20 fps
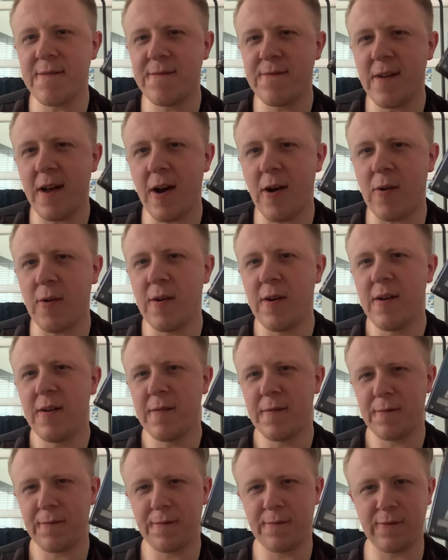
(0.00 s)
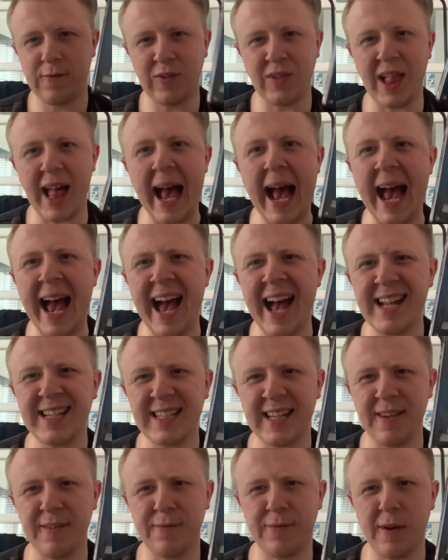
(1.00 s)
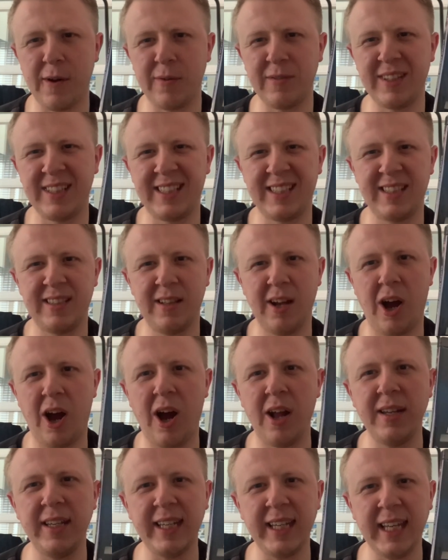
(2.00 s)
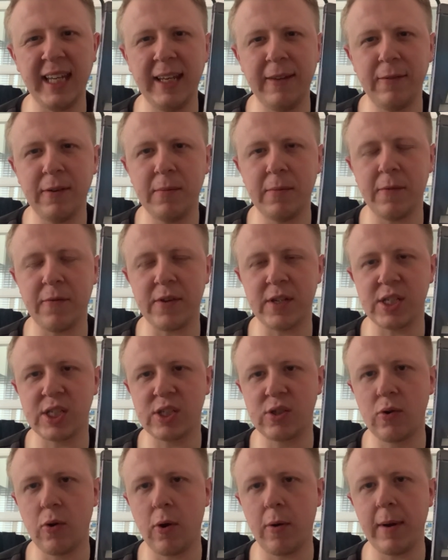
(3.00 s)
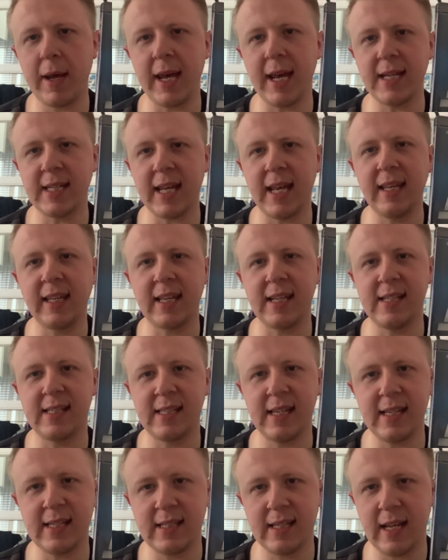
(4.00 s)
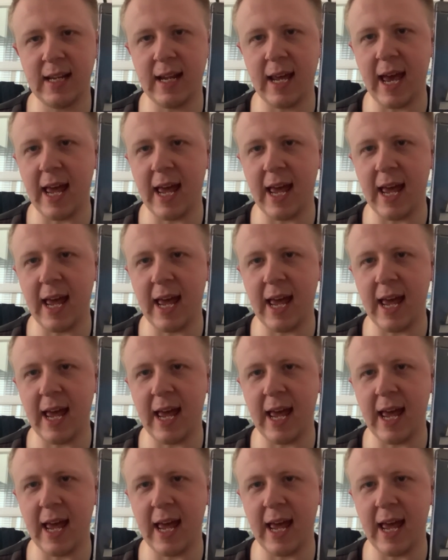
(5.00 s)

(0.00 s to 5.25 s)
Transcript: felt flat. It felt uneven with its story. It's inconsistent.